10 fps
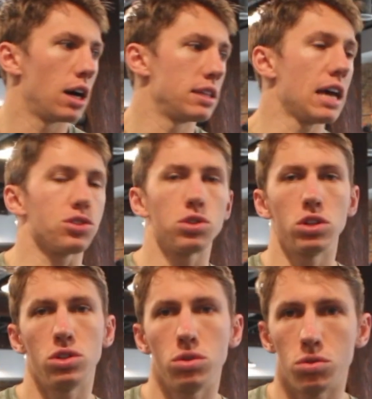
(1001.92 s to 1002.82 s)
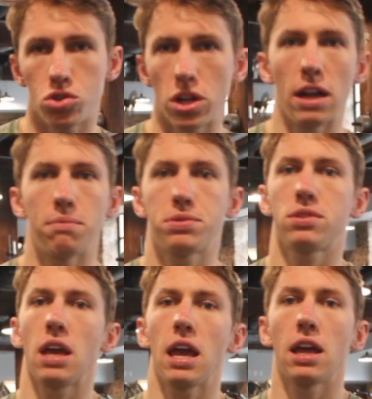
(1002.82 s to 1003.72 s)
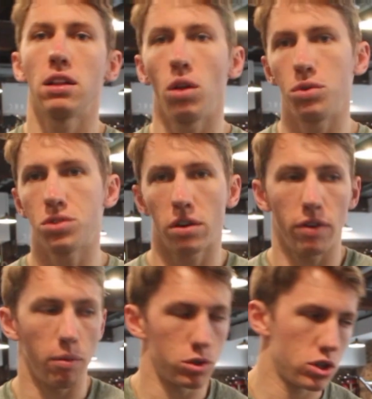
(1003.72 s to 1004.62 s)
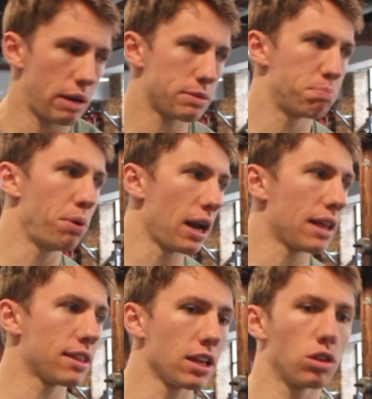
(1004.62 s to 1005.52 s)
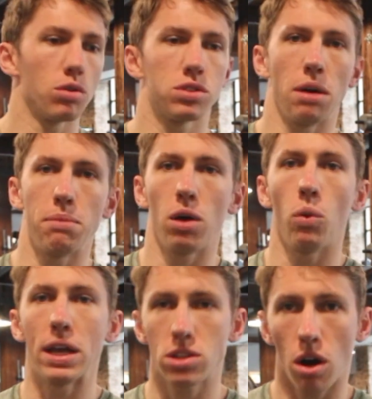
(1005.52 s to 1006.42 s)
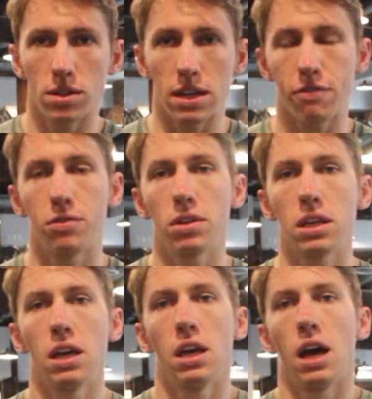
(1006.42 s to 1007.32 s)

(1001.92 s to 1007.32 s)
Yes, you can do chin-ups and load yourself up with chin-ups, but I think those dumbbell weights are definitely